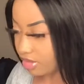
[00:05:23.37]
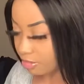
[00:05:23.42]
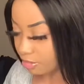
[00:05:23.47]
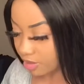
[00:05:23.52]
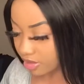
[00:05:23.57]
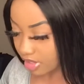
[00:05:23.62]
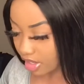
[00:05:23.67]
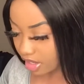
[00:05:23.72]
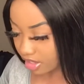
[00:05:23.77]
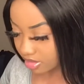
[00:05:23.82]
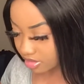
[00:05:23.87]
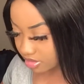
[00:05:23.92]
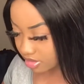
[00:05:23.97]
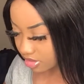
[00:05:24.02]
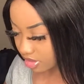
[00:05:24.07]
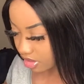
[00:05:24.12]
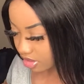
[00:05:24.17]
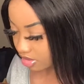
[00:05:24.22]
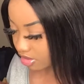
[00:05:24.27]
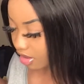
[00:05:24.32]
a lot,
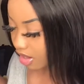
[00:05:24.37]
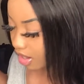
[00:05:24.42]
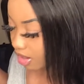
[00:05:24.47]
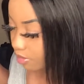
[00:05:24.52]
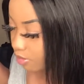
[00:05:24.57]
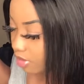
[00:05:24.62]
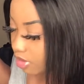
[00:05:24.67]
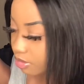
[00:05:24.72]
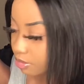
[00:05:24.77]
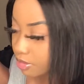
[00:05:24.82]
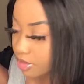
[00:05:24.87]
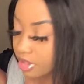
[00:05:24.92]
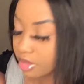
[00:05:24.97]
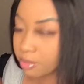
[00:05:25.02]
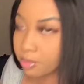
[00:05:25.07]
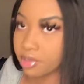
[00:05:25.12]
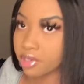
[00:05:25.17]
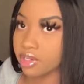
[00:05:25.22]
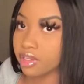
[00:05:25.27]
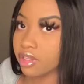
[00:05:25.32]
so I won't be
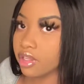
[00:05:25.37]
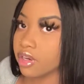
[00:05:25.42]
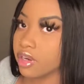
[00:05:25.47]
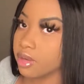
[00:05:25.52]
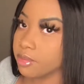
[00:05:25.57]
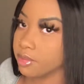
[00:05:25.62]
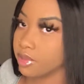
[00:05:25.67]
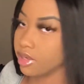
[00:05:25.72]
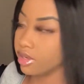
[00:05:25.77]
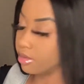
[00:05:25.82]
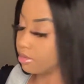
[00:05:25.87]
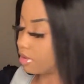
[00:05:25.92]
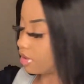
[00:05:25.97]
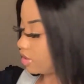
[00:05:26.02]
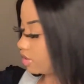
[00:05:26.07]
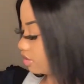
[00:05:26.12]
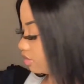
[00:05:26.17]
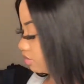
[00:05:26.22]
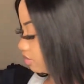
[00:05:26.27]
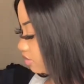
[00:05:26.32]
putting it up
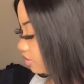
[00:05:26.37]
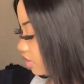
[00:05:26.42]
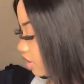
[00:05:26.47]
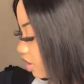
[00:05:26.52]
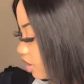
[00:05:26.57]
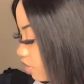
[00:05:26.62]
anyway. And